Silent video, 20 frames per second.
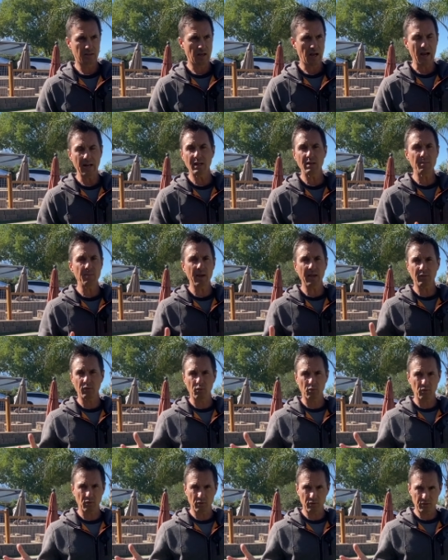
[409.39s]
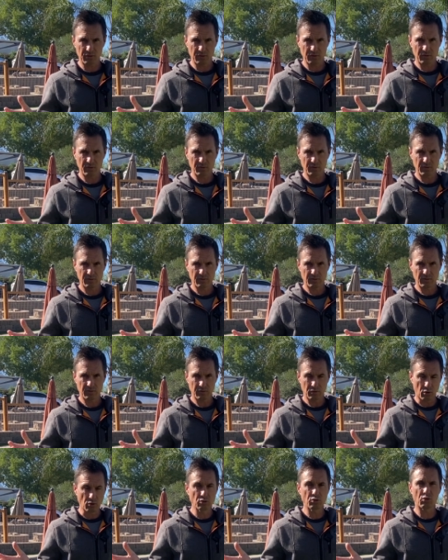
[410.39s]
I didn't make the rules.
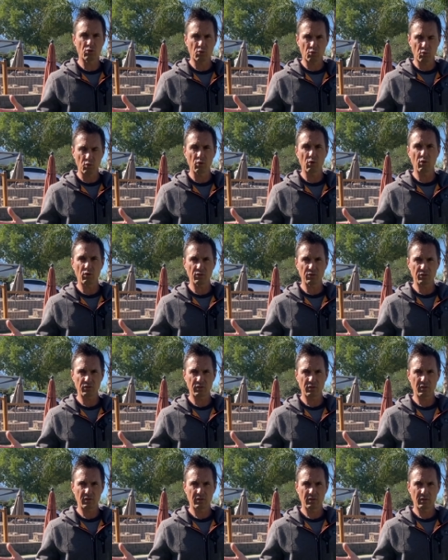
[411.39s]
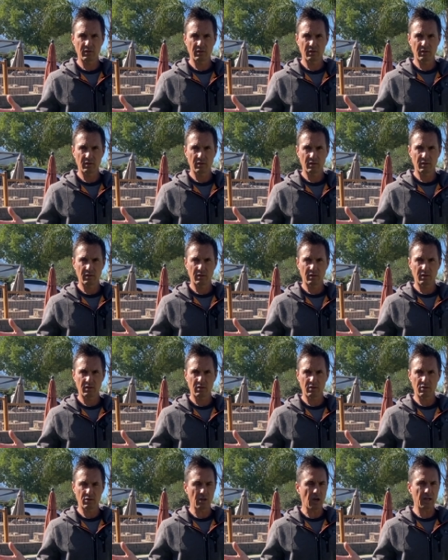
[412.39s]
Those are the rules.
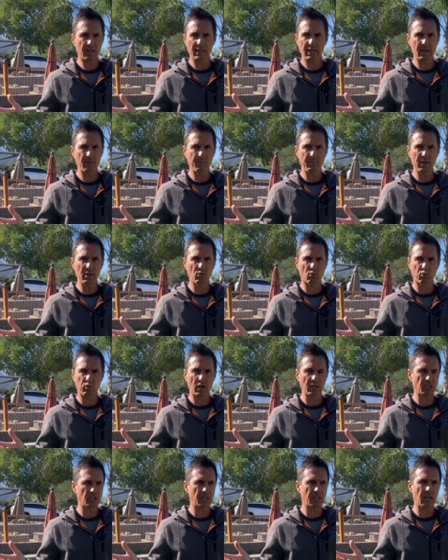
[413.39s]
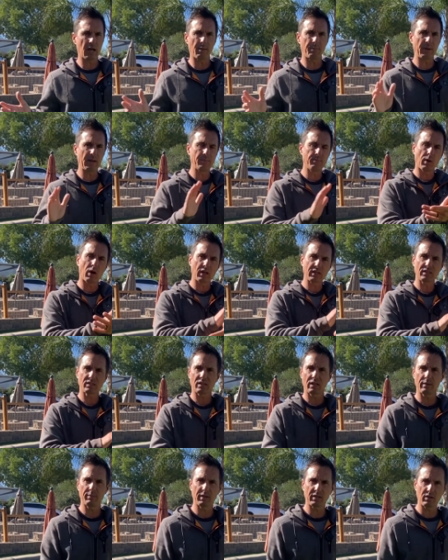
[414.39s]
Your dog can't be rushing up and body
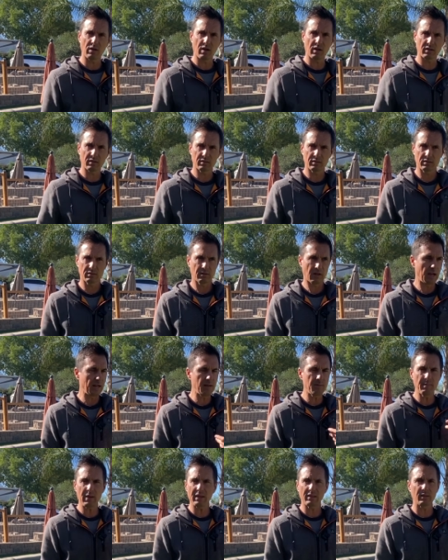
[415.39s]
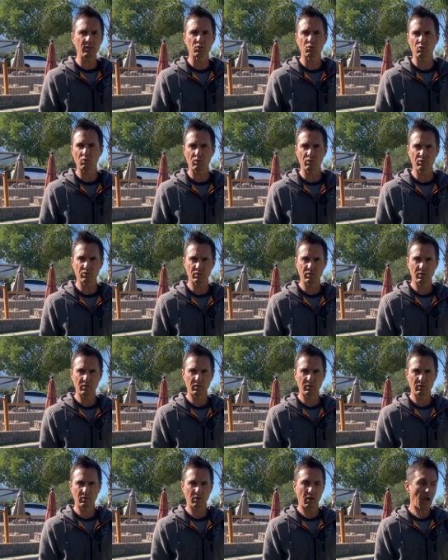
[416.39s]
slamming dogs. I didn't make these rules.
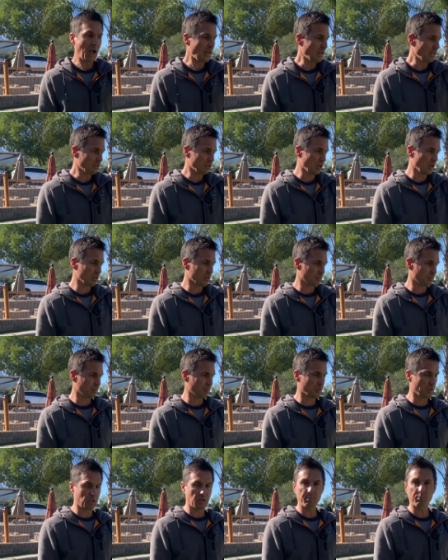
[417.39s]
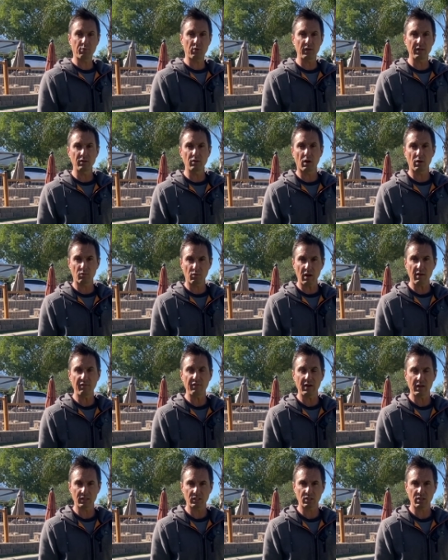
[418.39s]
I let dogs get pretty darn rough,
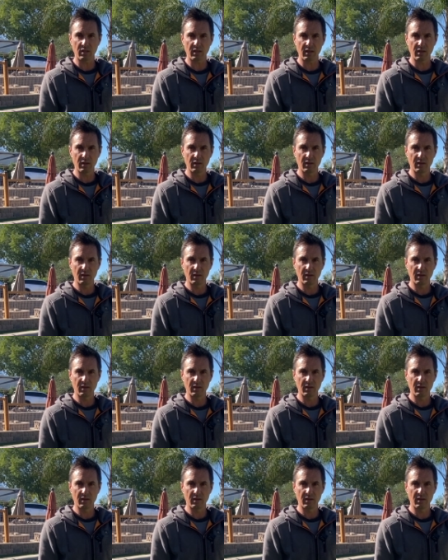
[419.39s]
actually.